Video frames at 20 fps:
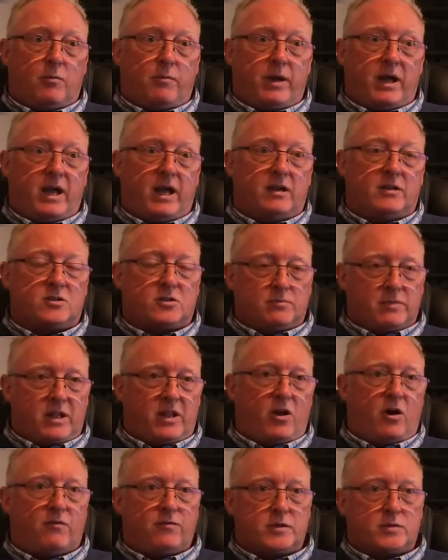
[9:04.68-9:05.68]
bit, and some in
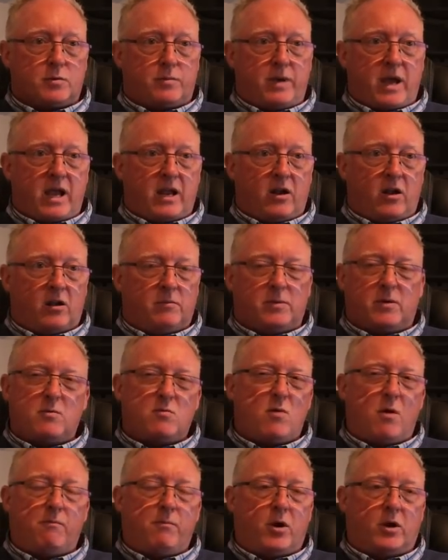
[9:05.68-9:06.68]
the office were betting on them, but we
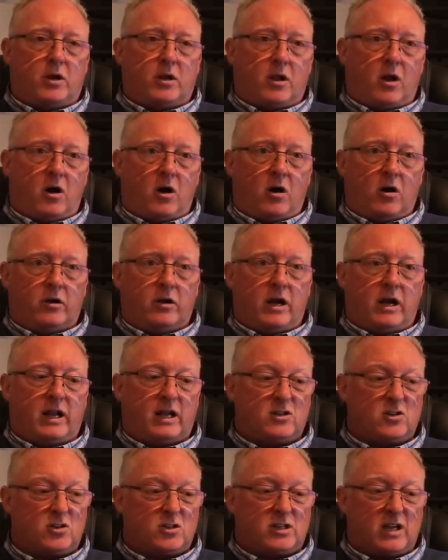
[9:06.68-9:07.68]
weren't putting a lot on. And I
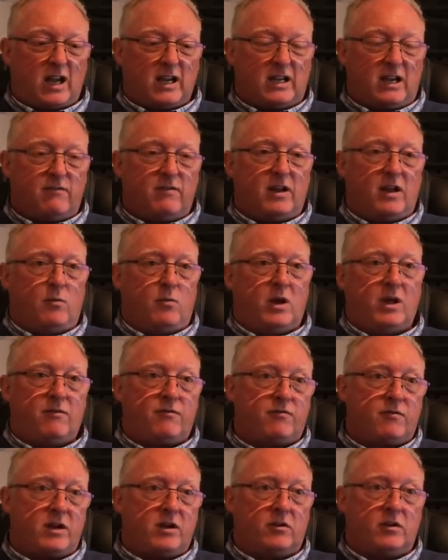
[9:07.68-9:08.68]
just started giving it away
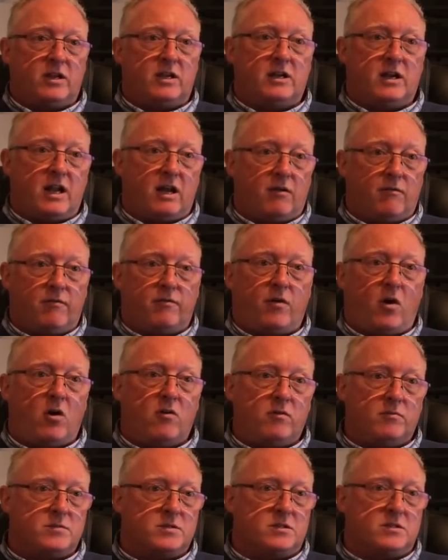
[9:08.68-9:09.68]
free on the internet, on
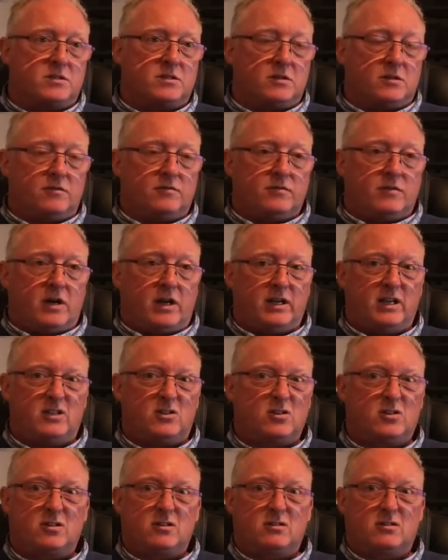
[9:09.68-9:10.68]
forums and stuff. And it
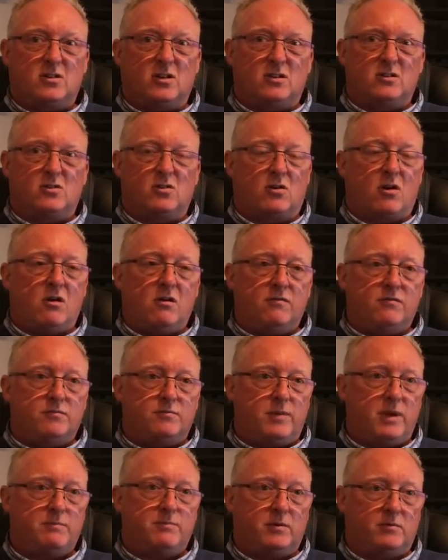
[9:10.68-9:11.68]
just sort of took off.
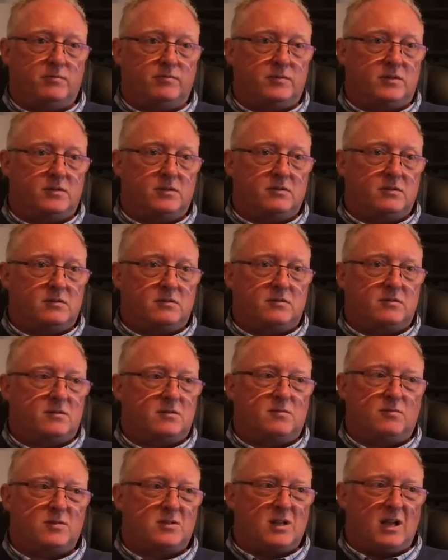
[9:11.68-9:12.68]
People,
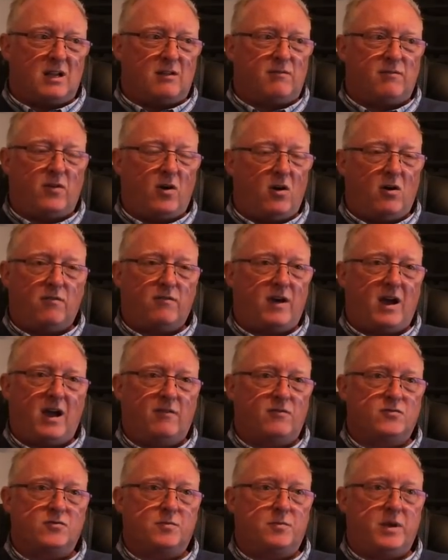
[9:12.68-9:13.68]
there was like
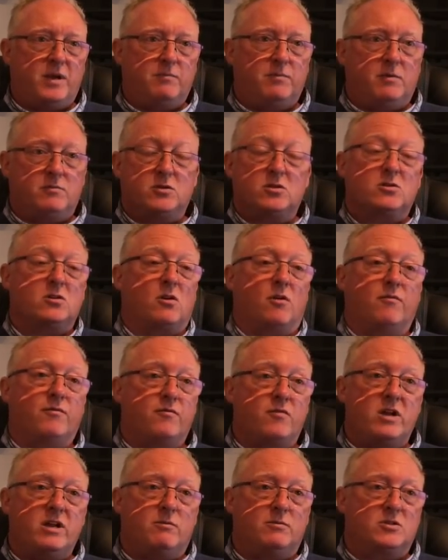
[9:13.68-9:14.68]
400-500 people. It was just all
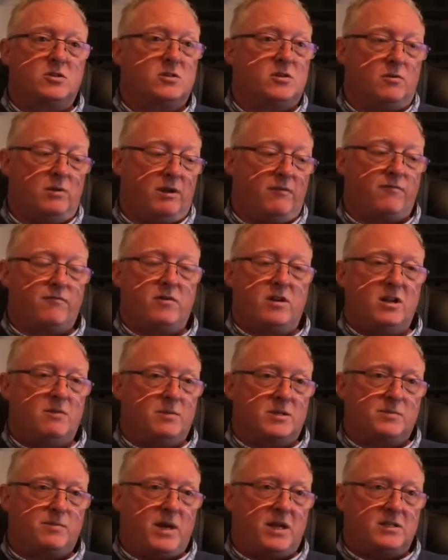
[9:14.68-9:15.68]
free. I was just doing it free in
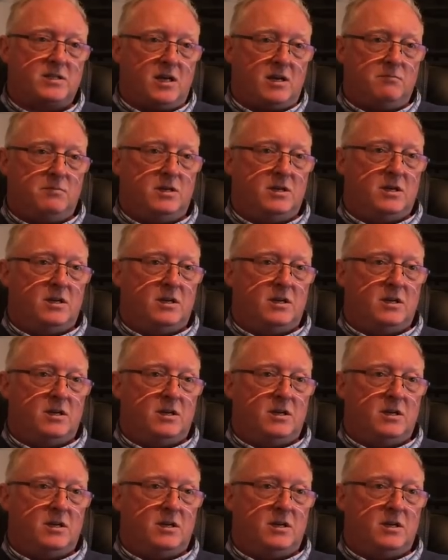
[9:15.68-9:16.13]
my spare time.